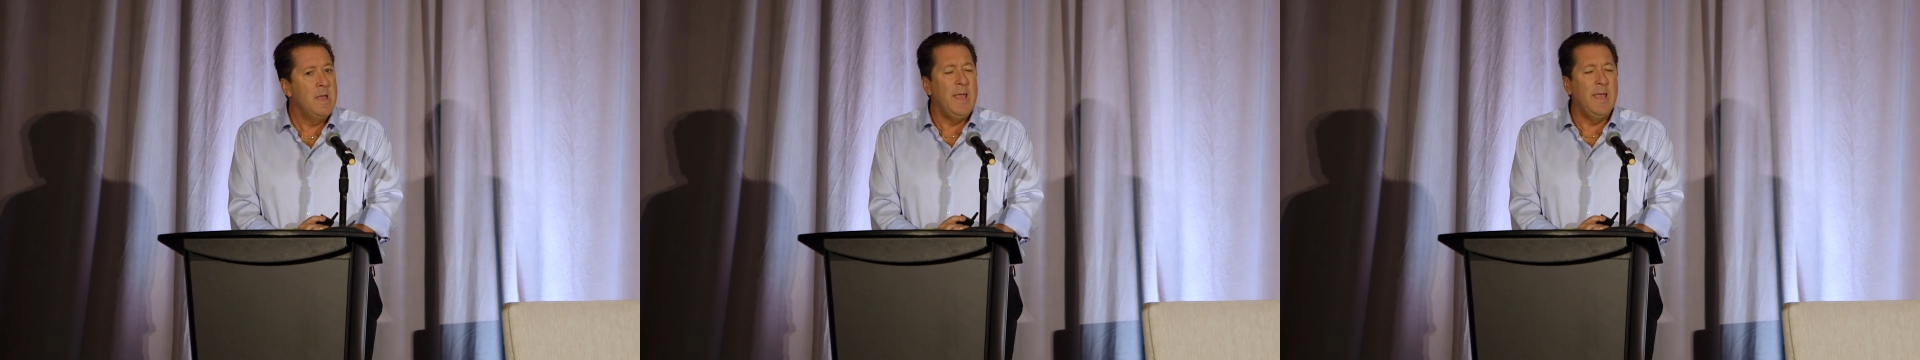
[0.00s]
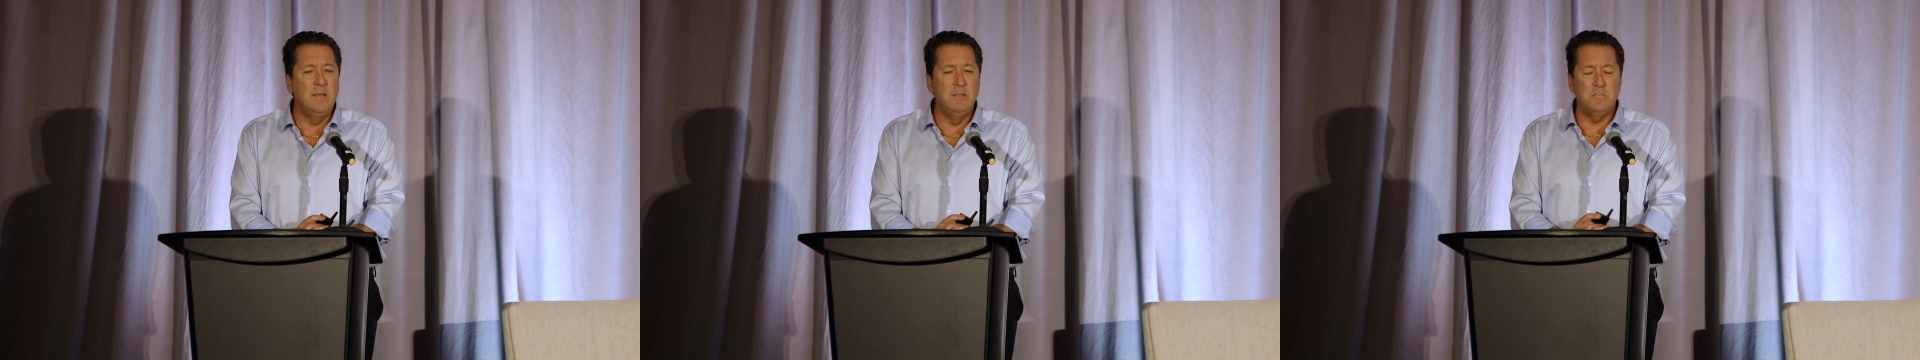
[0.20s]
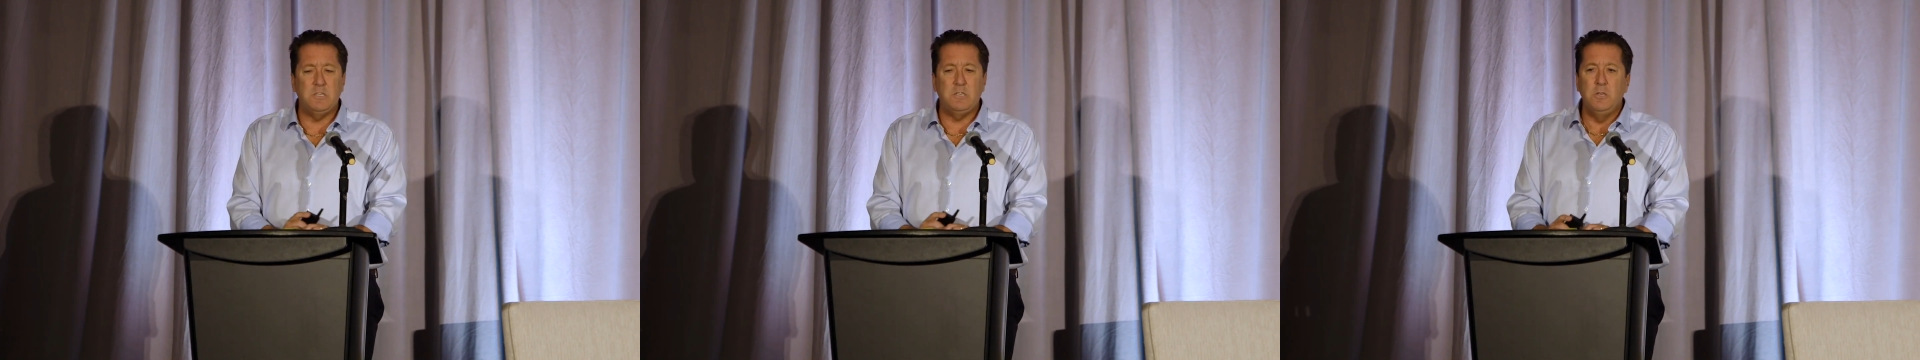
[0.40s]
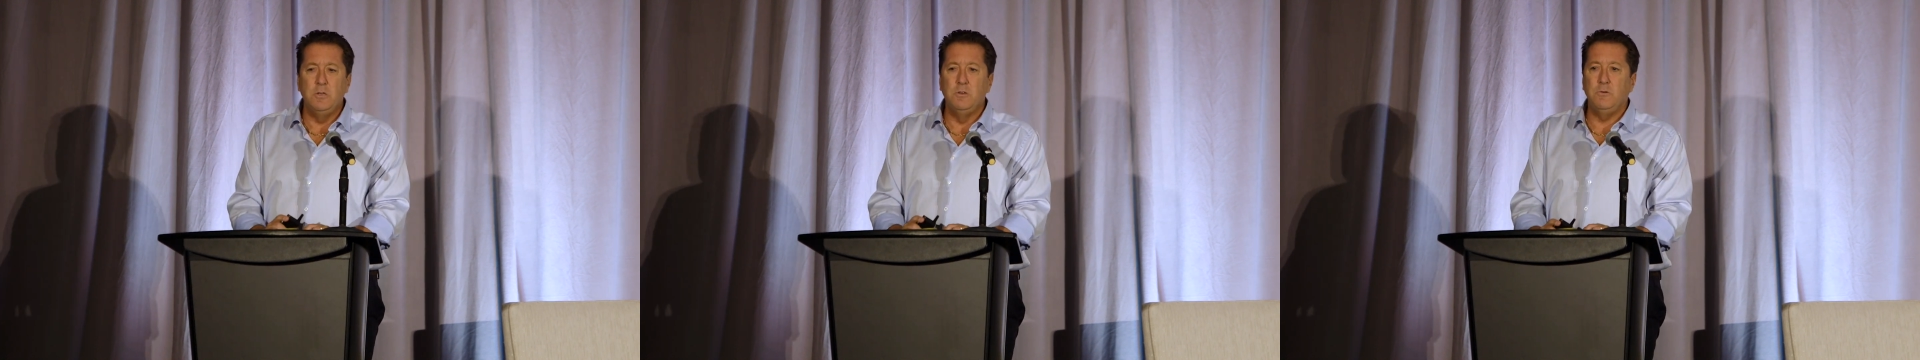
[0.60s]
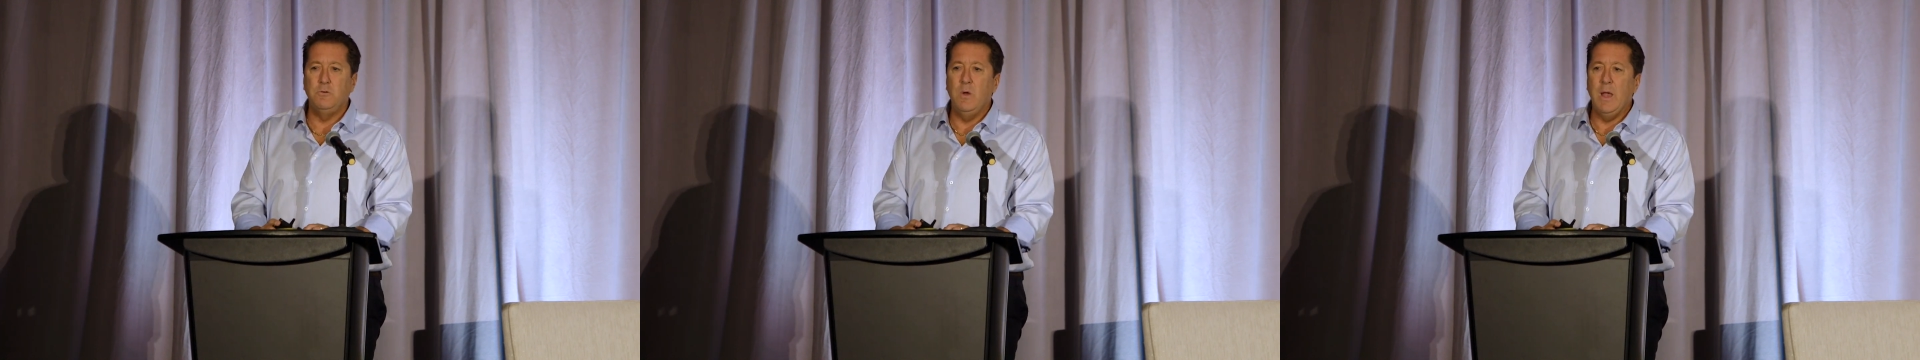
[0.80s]
is
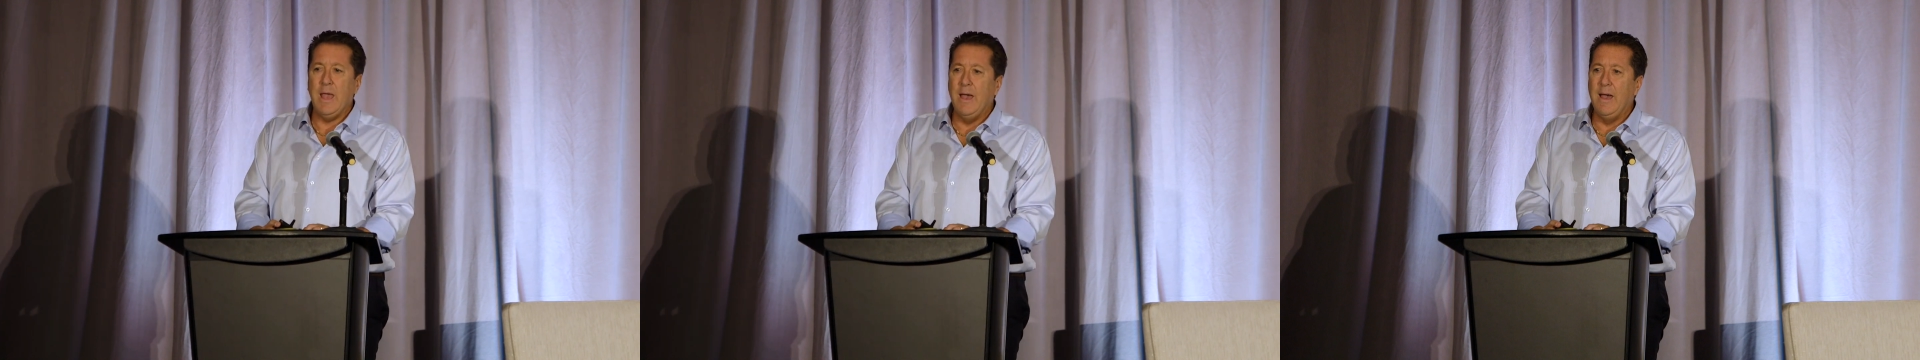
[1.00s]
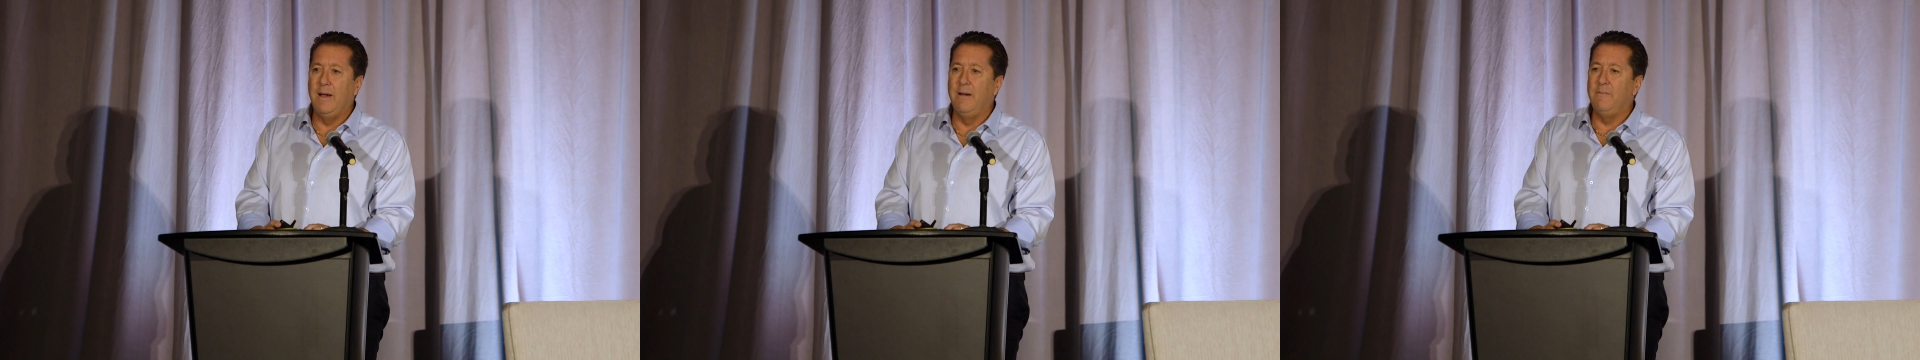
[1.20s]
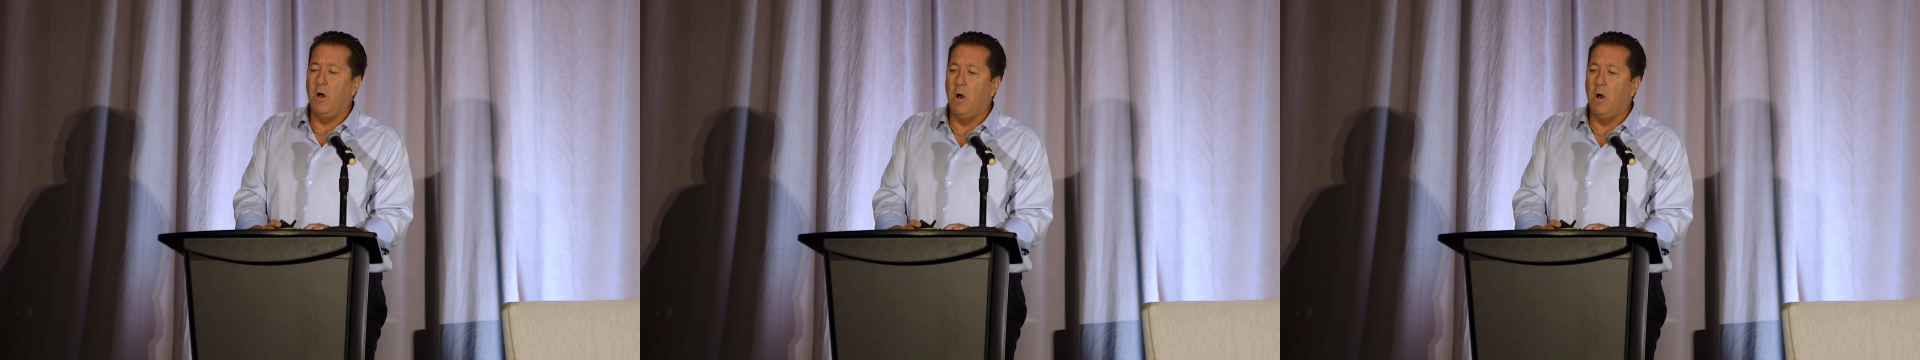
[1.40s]
to have